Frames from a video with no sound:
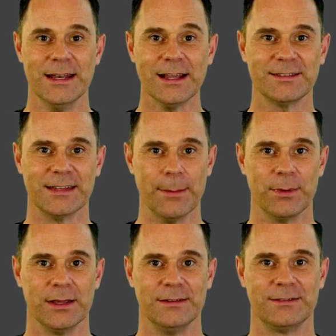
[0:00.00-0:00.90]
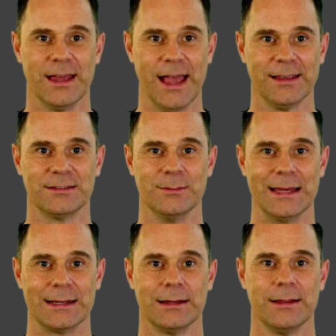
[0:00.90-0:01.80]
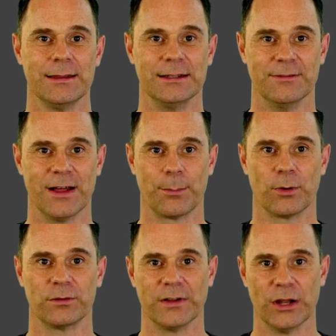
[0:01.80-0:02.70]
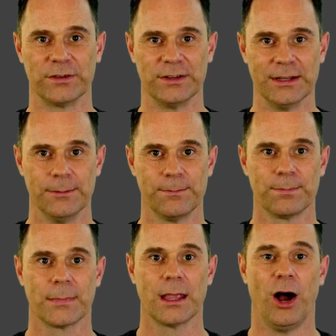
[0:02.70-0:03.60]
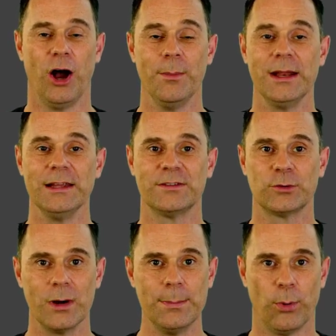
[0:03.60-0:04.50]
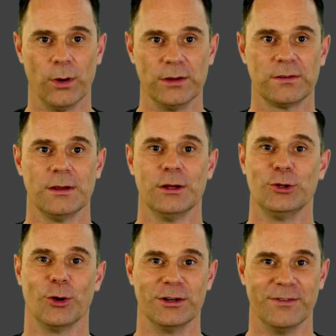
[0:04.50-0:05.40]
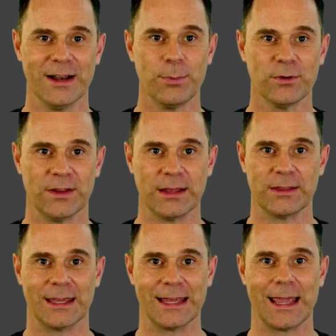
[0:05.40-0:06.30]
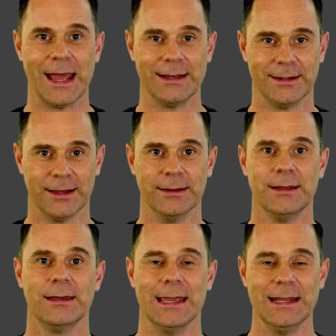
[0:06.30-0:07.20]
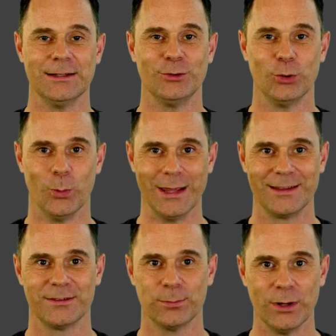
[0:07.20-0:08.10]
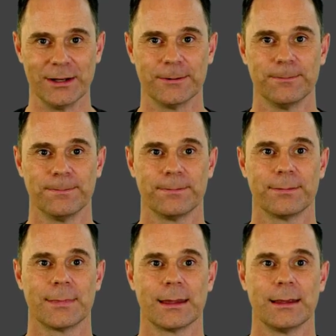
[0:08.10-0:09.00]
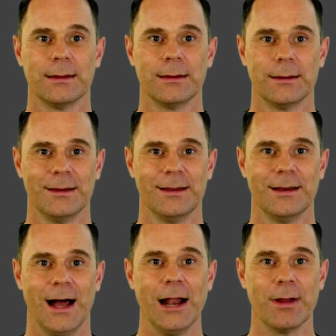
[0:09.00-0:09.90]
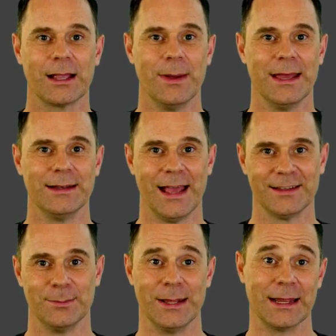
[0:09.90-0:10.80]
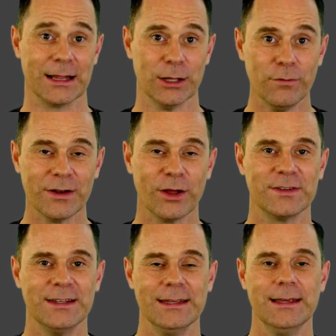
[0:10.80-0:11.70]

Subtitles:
step is to estimate the developer's velocity. How many story points do our developers think they could get done in a 2-week sprint? I recommend estimating a low velocity